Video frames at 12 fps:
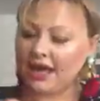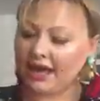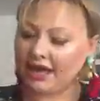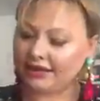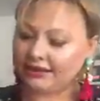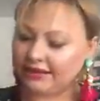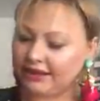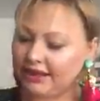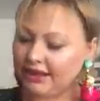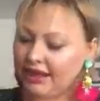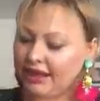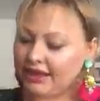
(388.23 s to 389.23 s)
and
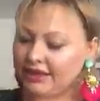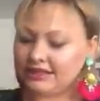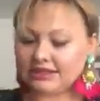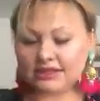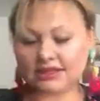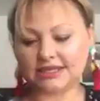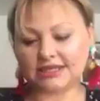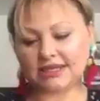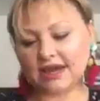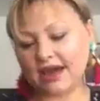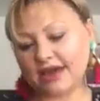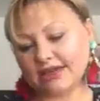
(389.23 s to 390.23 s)
it is
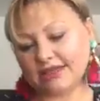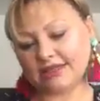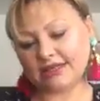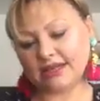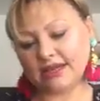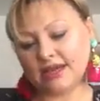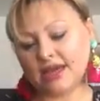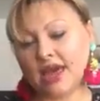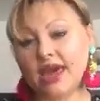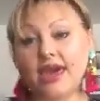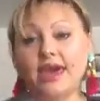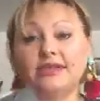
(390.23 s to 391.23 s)
size
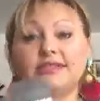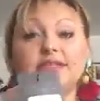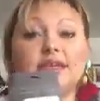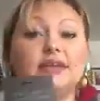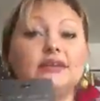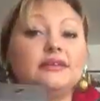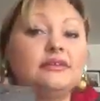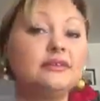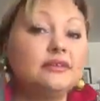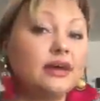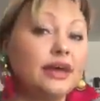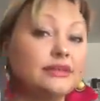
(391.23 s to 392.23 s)
18
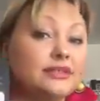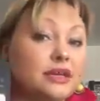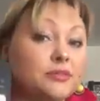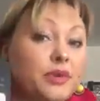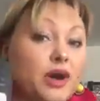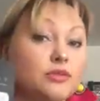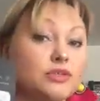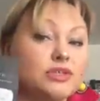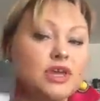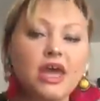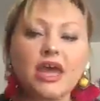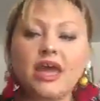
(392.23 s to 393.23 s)
and £10.